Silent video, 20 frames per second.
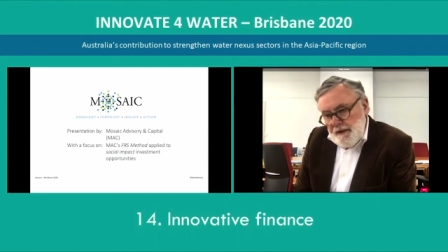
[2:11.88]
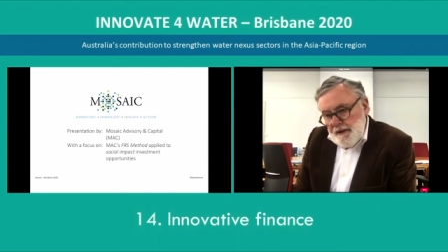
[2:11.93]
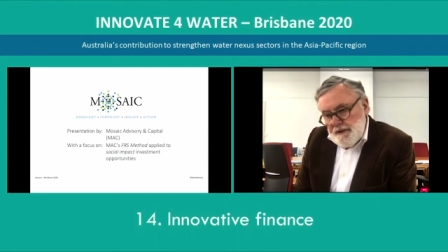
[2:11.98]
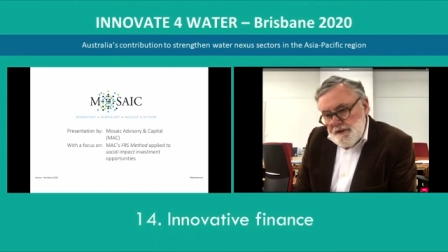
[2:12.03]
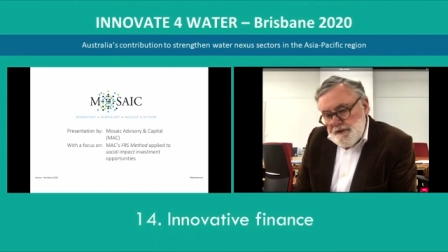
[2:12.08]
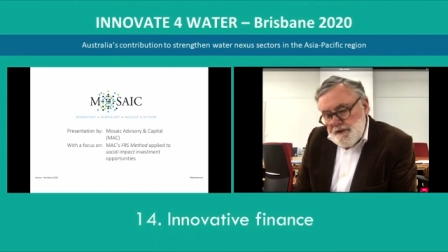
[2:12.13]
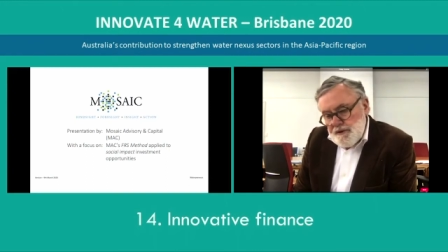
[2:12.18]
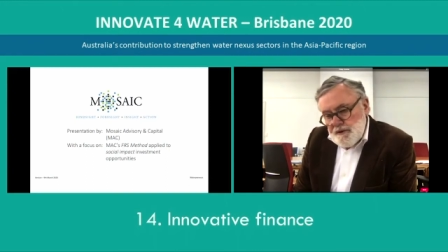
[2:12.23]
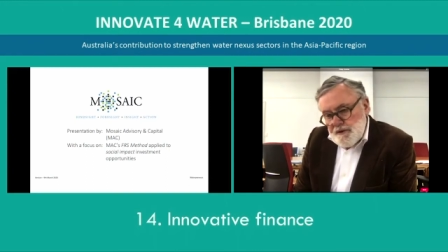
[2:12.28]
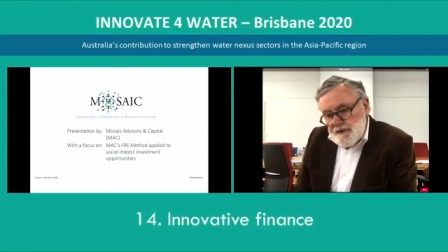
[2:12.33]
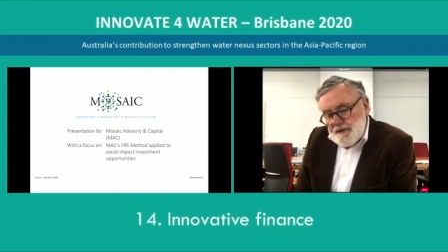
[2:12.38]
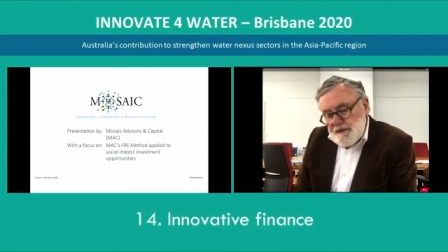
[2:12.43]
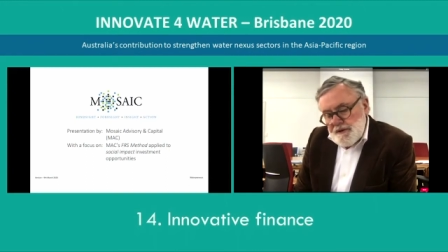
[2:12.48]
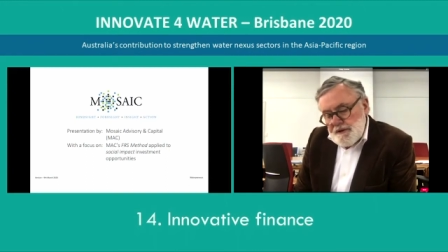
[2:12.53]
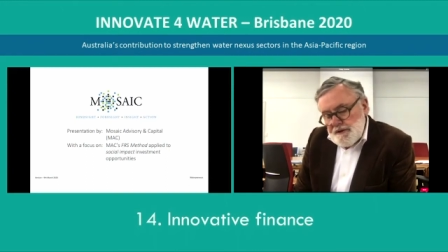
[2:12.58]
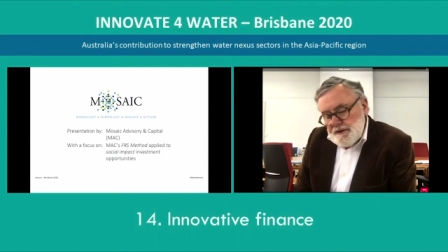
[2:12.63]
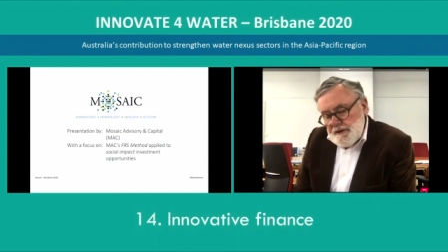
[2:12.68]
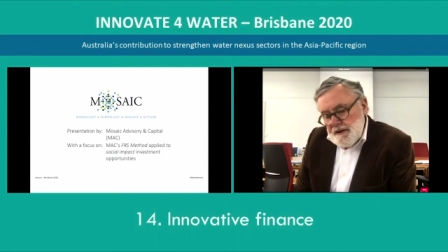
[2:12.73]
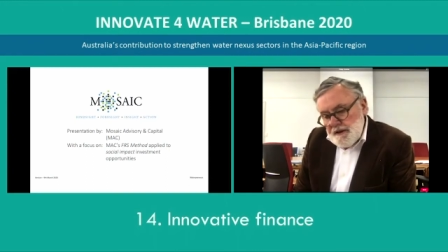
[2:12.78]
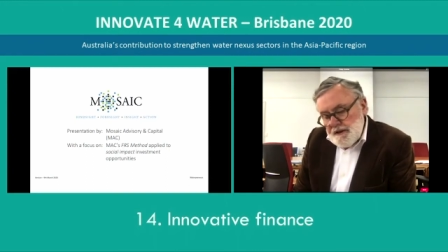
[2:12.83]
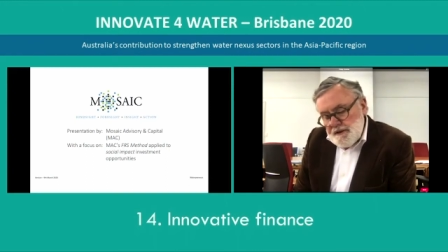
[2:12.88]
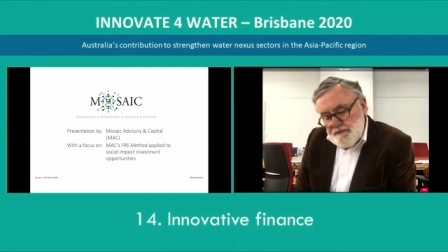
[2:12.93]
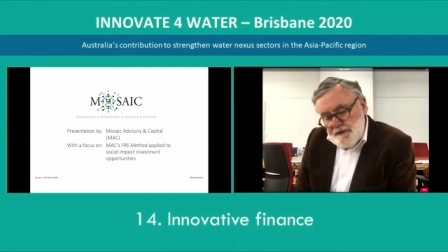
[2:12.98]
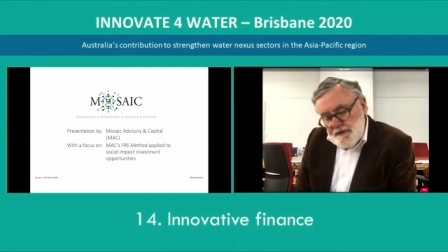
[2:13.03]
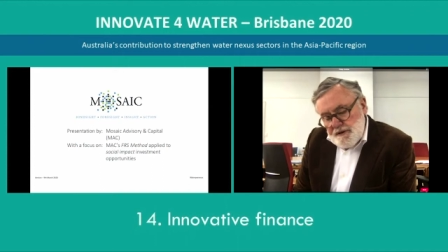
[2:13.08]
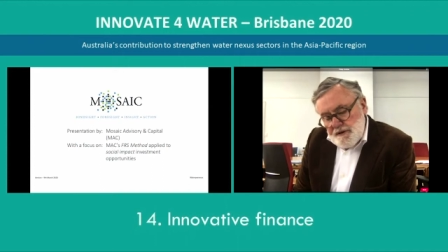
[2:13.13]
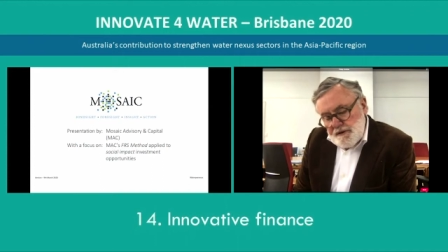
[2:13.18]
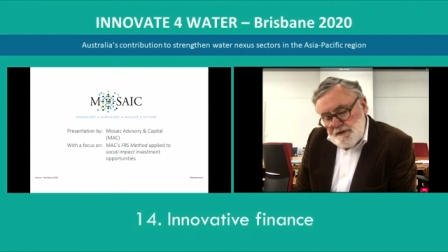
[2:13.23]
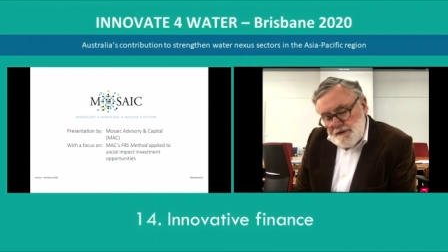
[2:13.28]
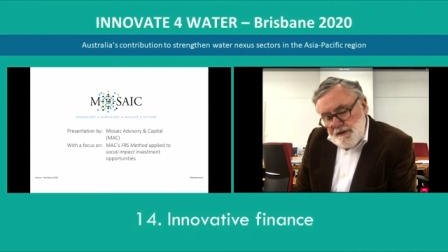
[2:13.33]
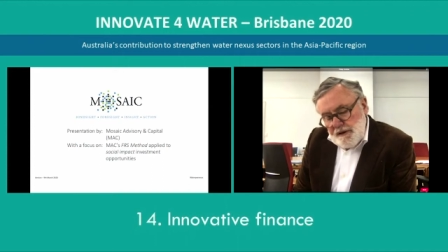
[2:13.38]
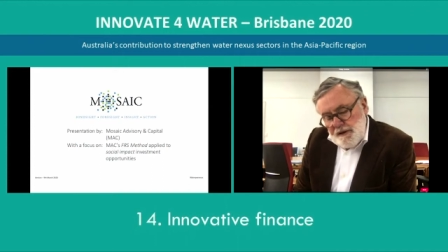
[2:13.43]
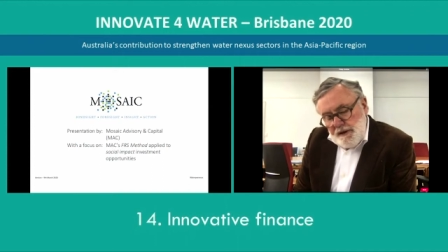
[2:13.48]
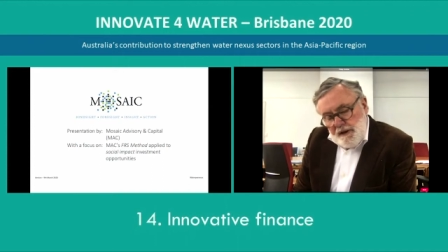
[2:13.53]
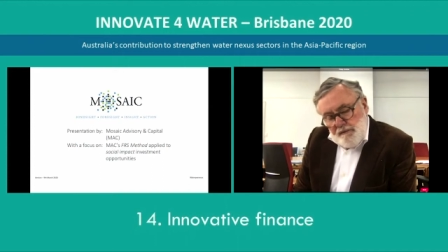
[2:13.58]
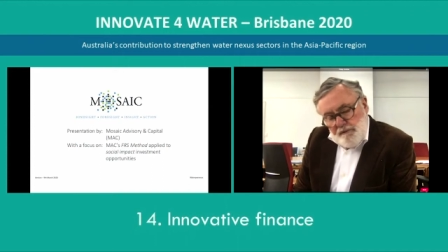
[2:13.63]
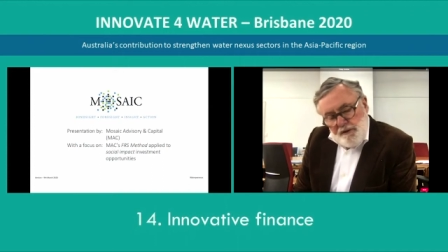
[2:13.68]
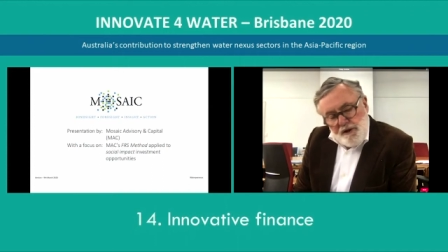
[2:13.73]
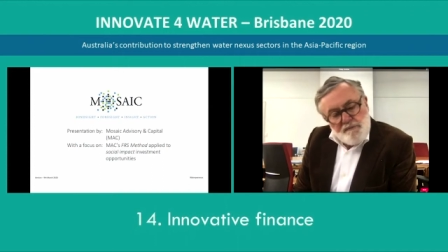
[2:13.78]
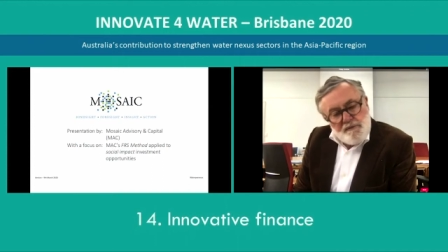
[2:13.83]
Insurance in Switzerland.
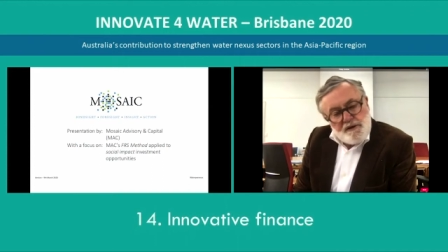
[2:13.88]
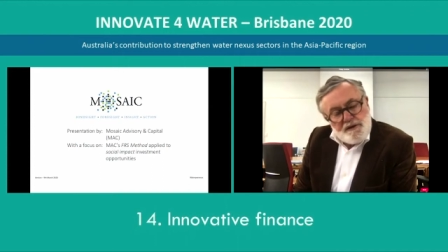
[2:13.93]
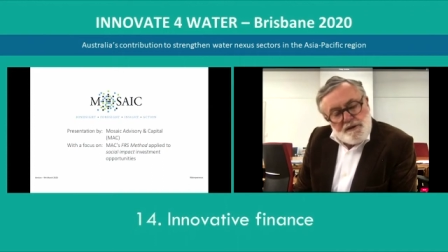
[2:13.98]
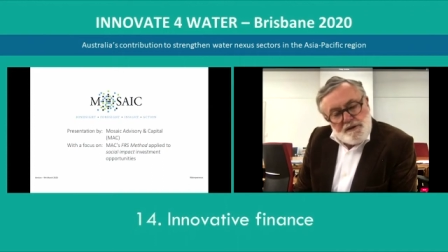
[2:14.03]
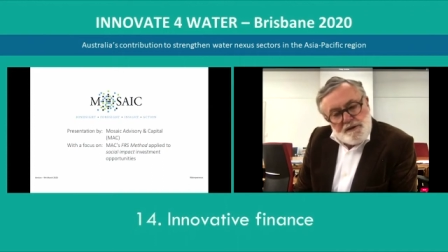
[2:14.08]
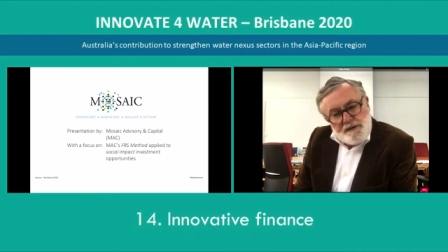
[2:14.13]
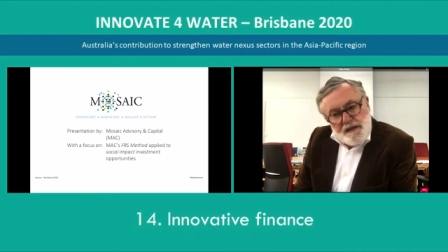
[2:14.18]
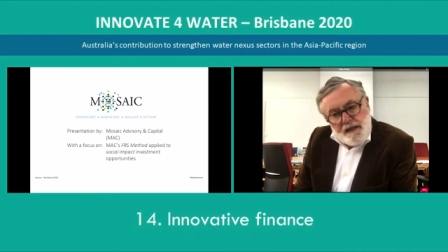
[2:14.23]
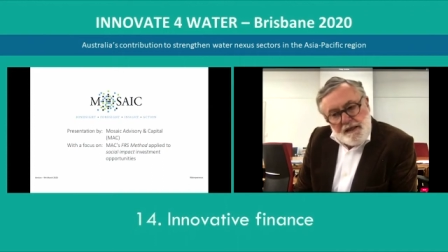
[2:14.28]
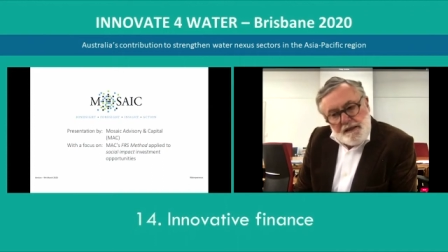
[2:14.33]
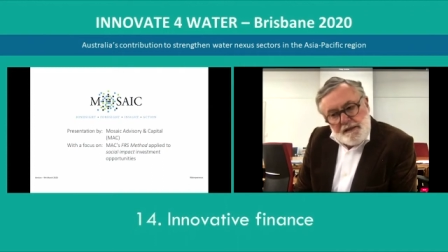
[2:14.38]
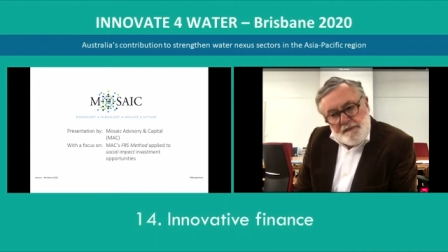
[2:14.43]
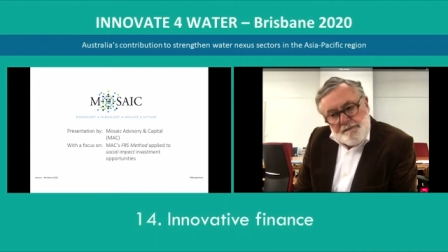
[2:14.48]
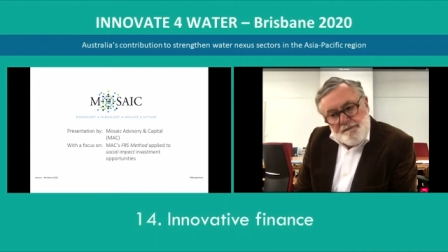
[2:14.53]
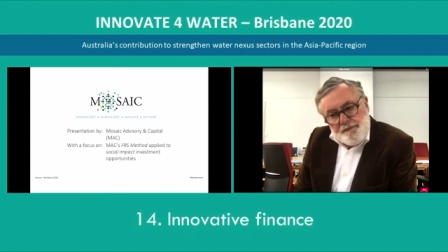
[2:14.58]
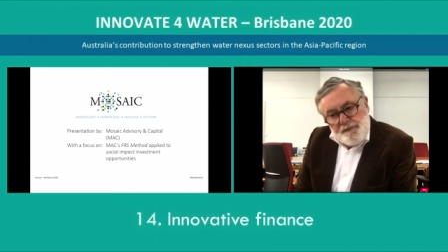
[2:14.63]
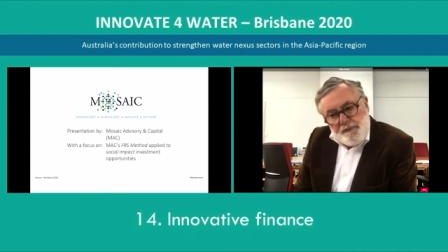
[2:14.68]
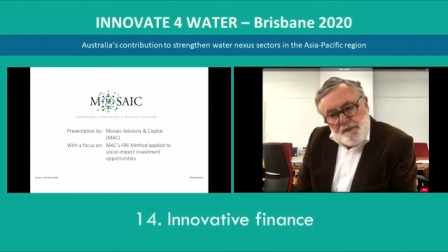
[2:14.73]
We commissioned a study,